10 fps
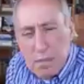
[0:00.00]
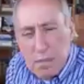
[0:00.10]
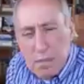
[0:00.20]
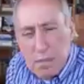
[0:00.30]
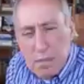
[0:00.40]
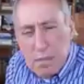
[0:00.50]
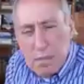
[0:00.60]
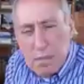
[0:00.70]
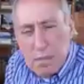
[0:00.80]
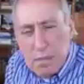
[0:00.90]
National
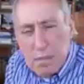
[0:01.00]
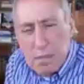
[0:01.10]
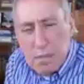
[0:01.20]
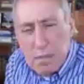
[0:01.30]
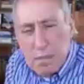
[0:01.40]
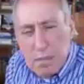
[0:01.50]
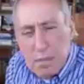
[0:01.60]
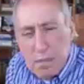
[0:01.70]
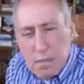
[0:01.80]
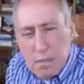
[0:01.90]
Laboratory study,
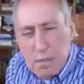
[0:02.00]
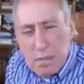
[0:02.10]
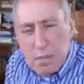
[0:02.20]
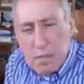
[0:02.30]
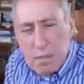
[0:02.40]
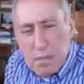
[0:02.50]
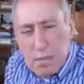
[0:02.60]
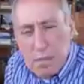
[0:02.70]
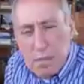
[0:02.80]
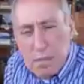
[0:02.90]
which was
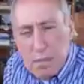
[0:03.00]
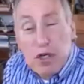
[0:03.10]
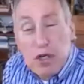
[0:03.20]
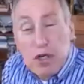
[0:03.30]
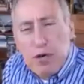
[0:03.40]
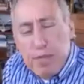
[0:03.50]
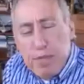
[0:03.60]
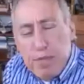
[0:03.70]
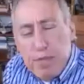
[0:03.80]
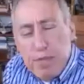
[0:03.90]
initially poo-pooed
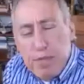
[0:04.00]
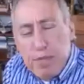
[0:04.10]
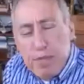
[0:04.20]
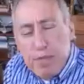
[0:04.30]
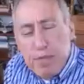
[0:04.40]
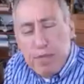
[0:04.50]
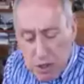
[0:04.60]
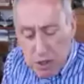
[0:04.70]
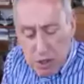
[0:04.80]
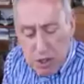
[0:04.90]
and
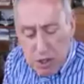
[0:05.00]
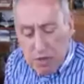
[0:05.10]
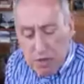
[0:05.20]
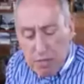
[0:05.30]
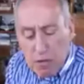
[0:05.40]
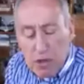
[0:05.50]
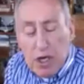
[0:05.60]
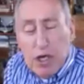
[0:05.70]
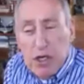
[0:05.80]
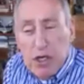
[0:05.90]
dismissed, suggesting that
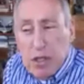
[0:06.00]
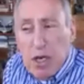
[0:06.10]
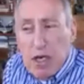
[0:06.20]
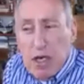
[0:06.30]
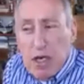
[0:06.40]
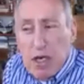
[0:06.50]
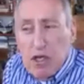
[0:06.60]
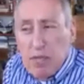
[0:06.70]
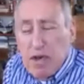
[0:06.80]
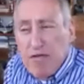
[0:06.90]
mutation is going to be a
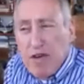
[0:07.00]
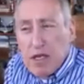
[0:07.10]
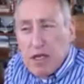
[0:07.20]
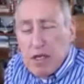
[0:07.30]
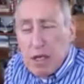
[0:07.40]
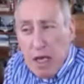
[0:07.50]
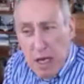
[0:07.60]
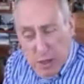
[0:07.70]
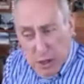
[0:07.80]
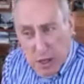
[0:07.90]
factor.
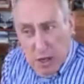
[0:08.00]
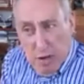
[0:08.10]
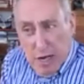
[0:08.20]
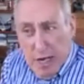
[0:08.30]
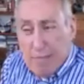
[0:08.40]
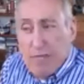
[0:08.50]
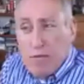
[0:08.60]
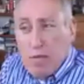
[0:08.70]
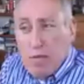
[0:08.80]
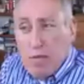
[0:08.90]
So
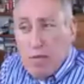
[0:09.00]
we